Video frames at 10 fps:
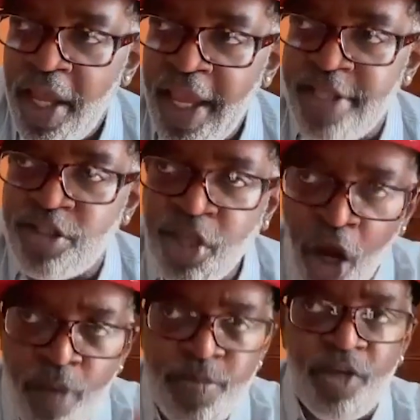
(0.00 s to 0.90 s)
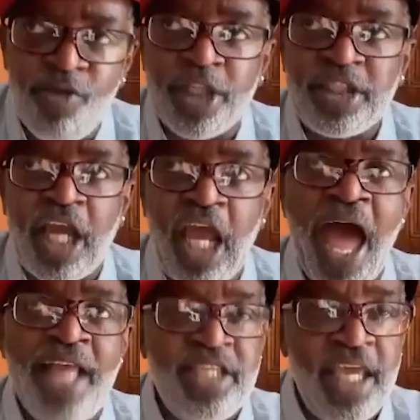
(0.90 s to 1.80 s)
in terms of what the
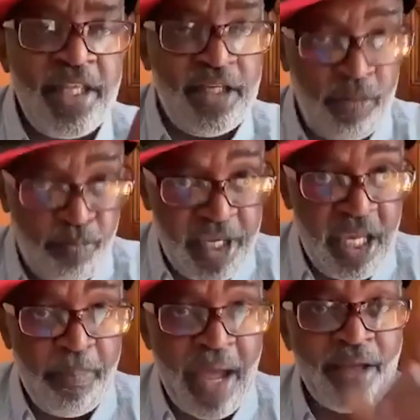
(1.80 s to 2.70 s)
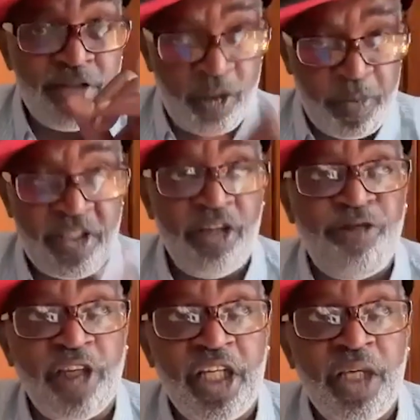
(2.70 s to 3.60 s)
content could be about
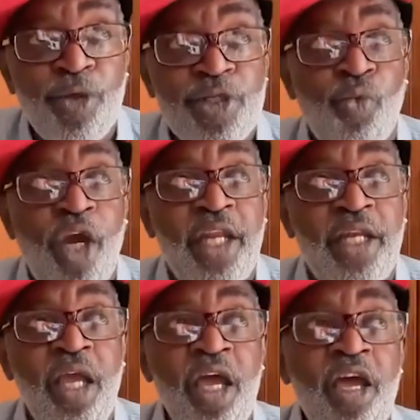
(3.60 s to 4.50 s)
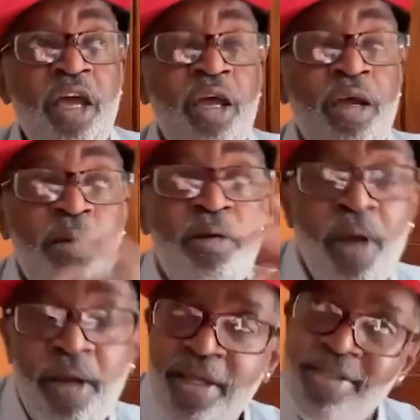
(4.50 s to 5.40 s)
specifically was when,
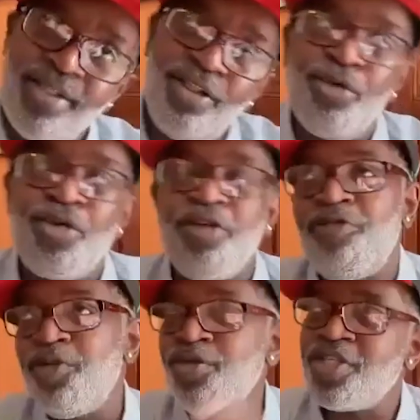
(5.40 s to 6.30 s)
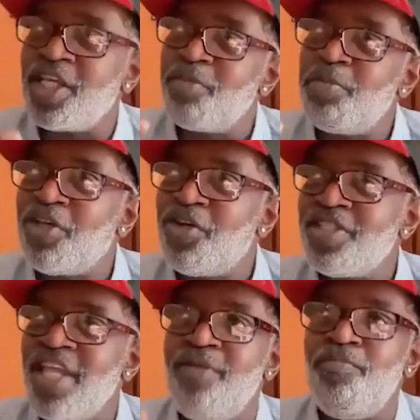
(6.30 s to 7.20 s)
it's a little confusing because
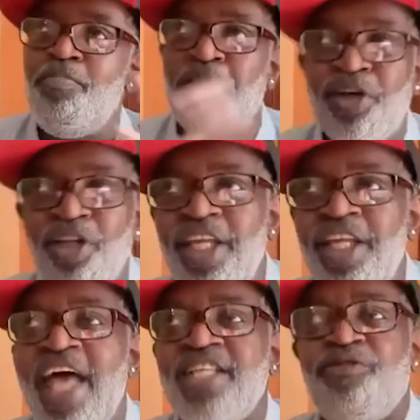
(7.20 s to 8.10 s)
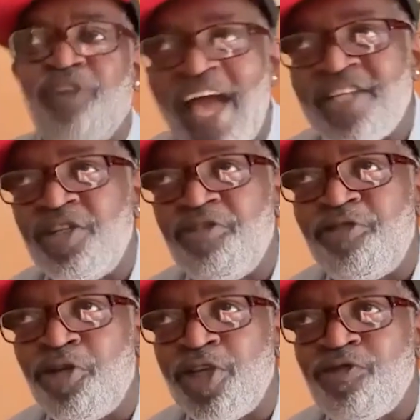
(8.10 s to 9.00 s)
they bill it as Flash and the
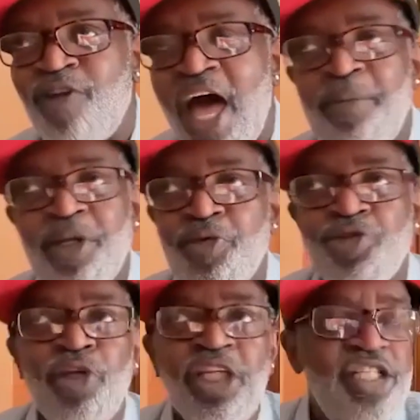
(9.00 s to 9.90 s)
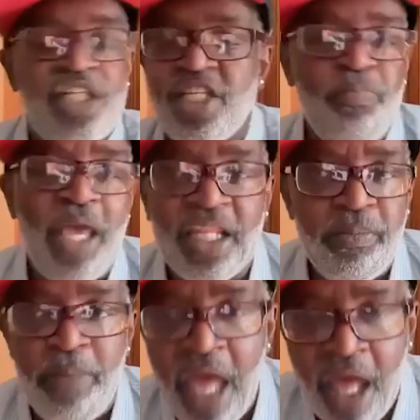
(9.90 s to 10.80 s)
Furious 5, but it was really just Melly
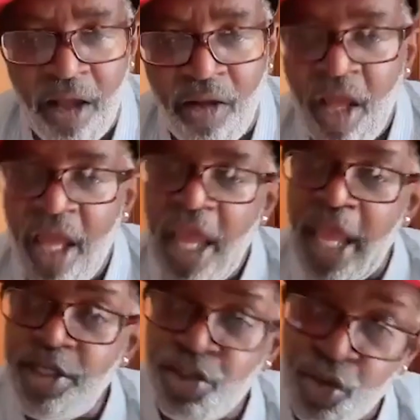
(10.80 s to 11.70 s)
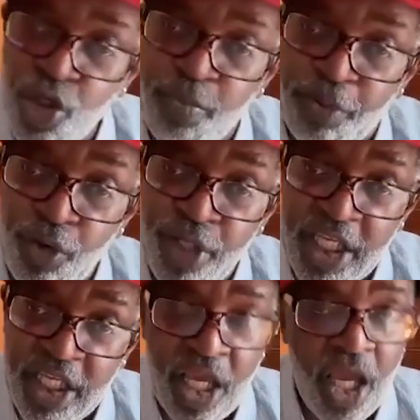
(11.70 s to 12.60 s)
Mel and Duke
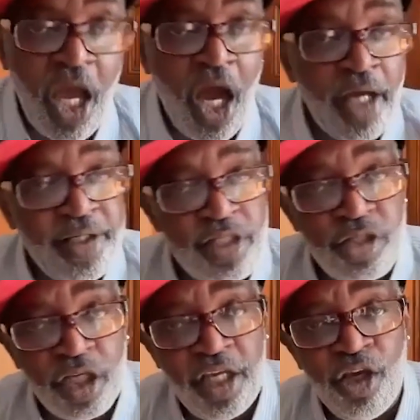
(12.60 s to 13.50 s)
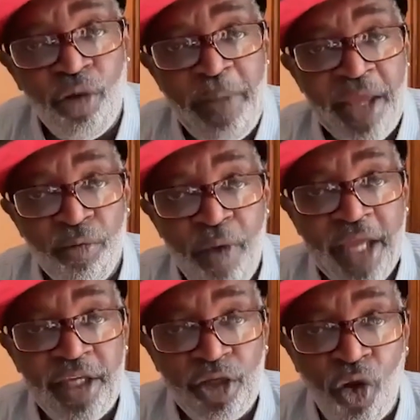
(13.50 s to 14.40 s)
Booty under Sugar Hill made a
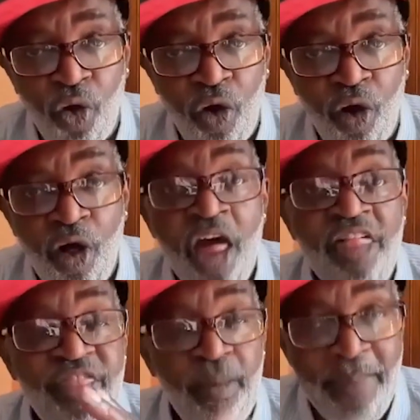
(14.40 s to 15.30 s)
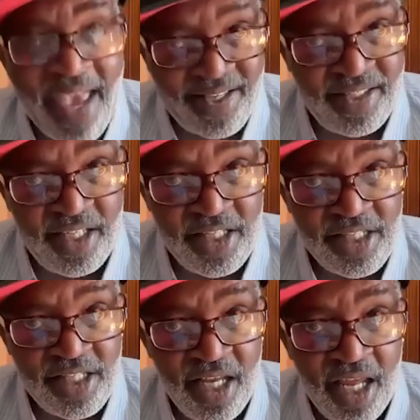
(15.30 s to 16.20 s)
record called The
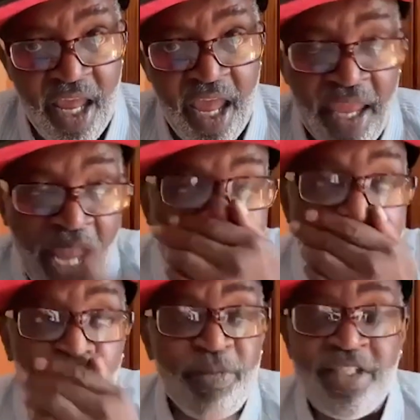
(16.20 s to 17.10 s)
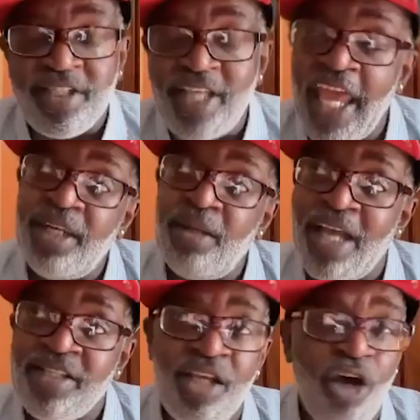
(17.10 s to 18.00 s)
Message. And I had been saying to
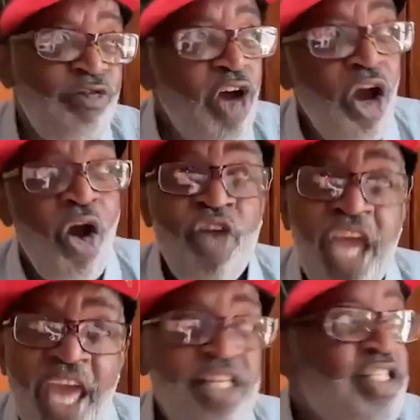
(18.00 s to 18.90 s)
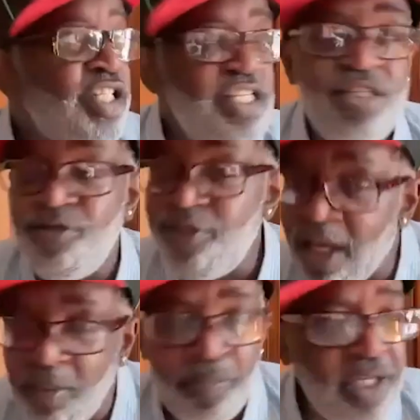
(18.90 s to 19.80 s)
myself, okay, this shit is
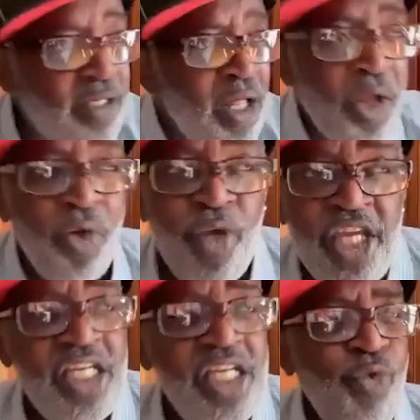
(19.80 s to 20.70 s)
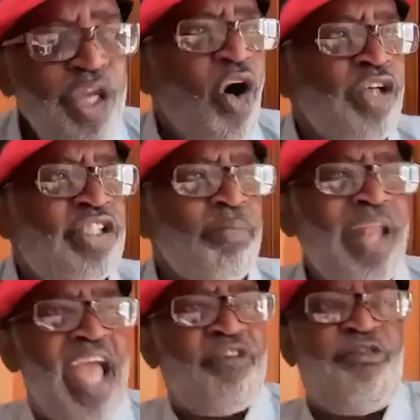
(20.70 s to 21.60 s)
developing. We on some
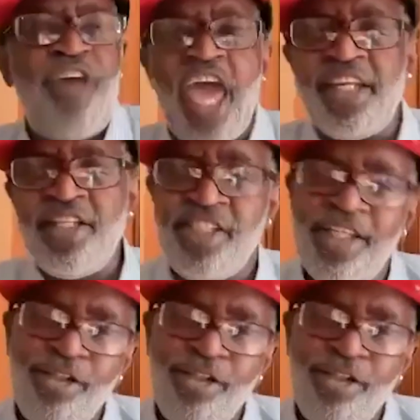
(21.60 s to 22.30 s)
like fantasy